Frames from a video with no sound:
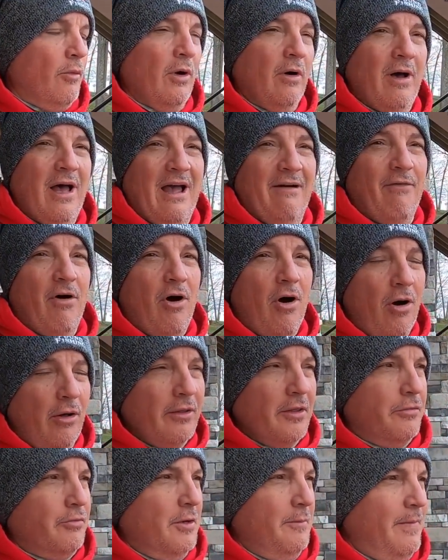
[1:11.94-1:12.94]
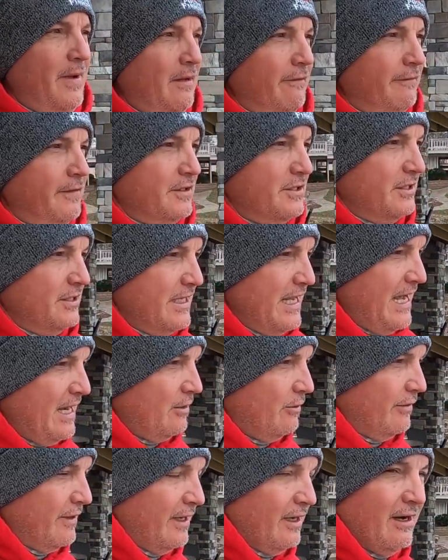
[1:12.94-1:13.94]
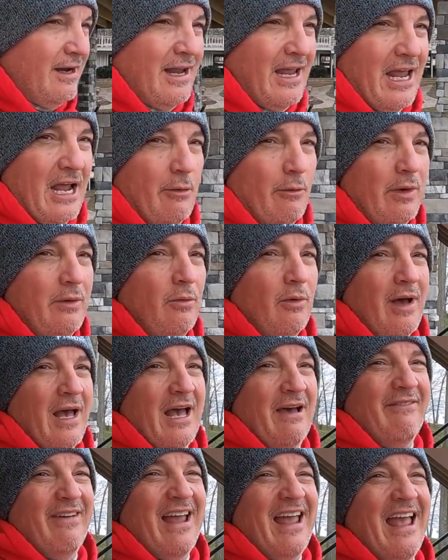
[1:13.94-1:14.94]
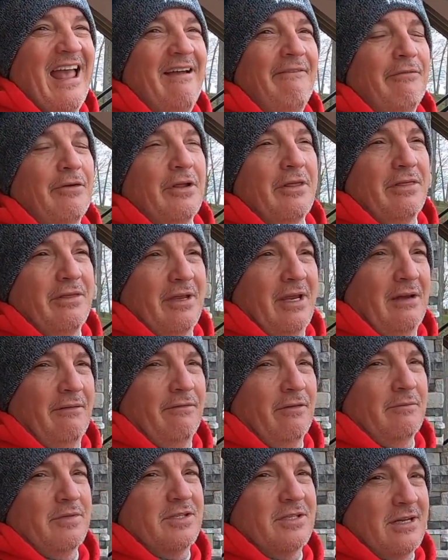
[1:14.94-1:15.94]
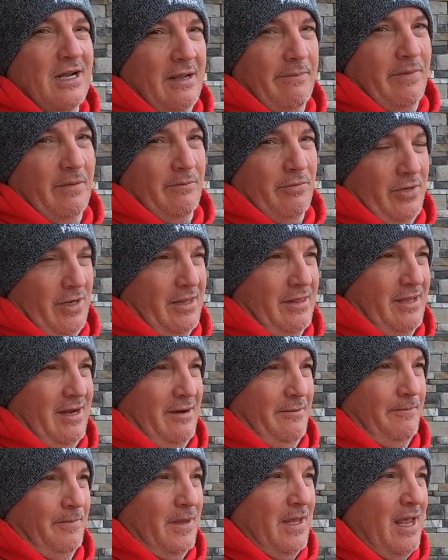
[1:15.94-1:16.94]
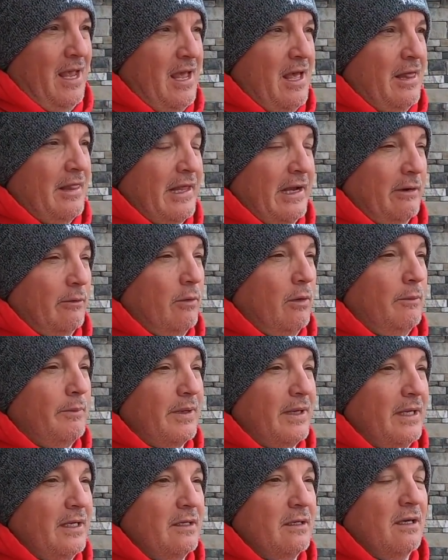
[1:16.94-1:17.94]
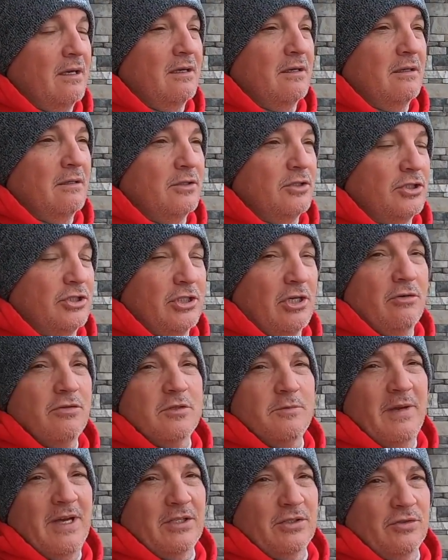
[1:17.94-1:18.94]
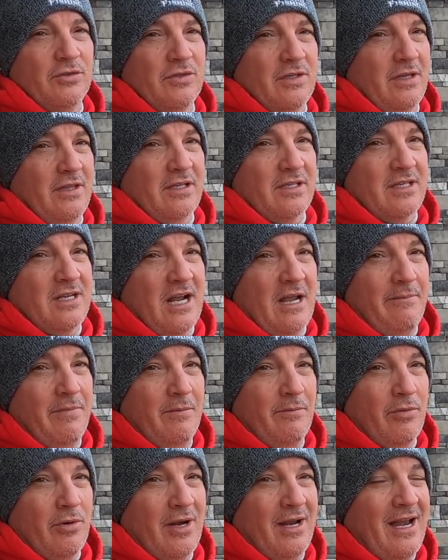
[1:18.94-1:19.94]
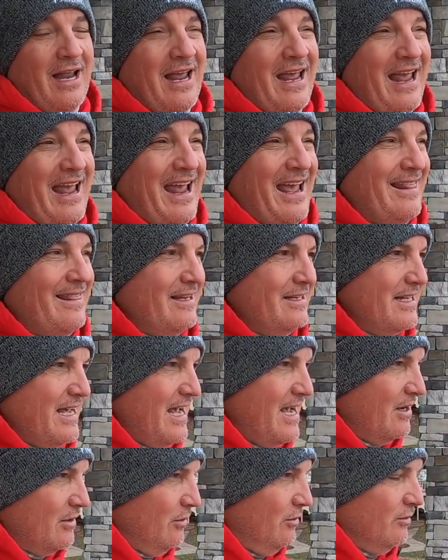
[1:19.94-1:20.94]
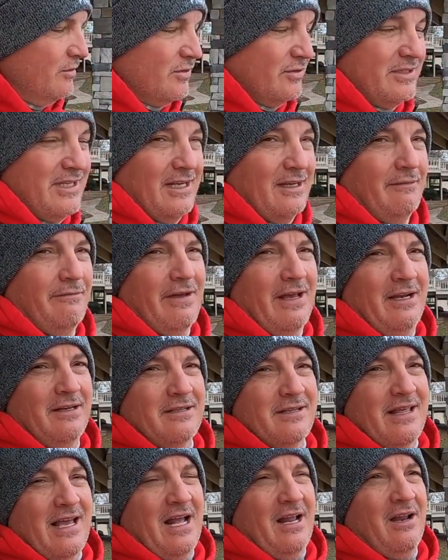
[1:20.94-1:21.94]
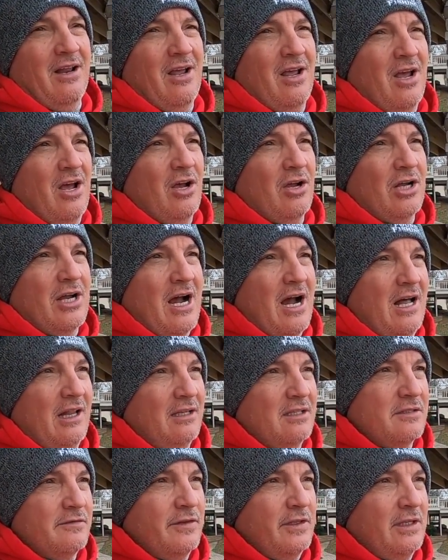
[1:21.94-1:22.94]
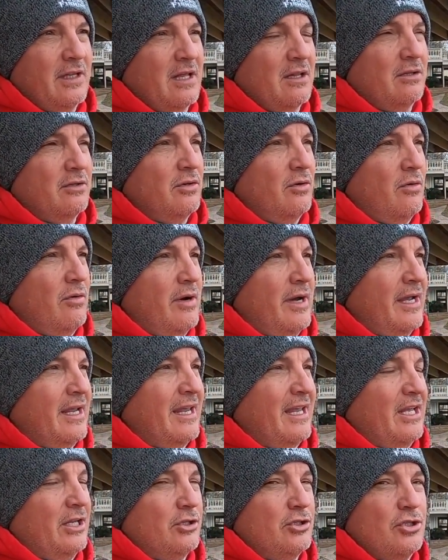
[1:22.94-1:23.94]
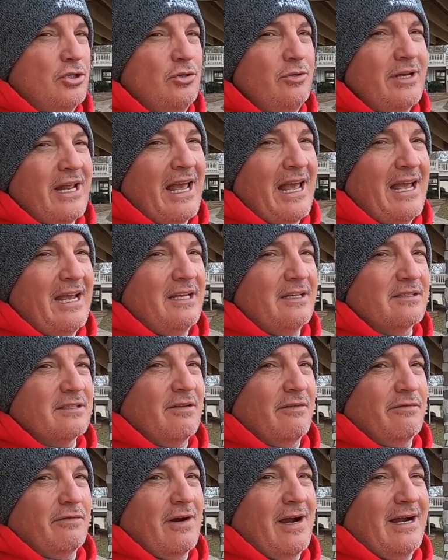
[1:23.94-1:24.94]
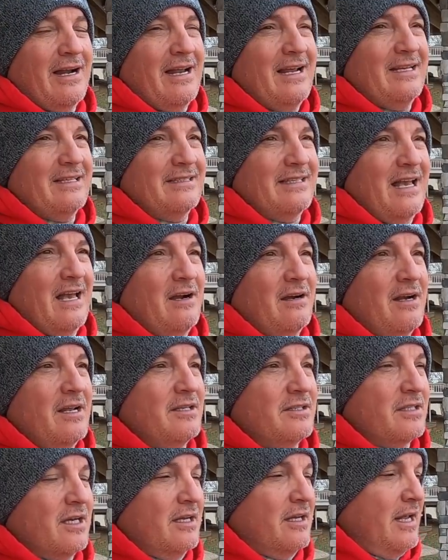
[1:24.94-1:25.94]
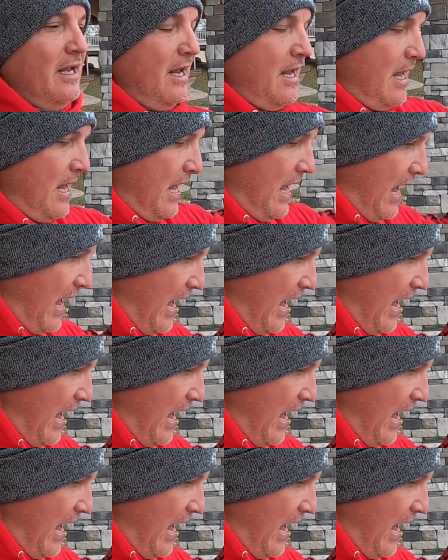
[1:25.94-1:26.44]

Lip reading: We'll have all the 3 pound fishing tackle there, and we will have everything from sniping braid there. There will be show specials on the sniping braid and the tackle, so take advantage of that. Collinsville, Illinois in 2 days, Friday, Saturday, Sunday.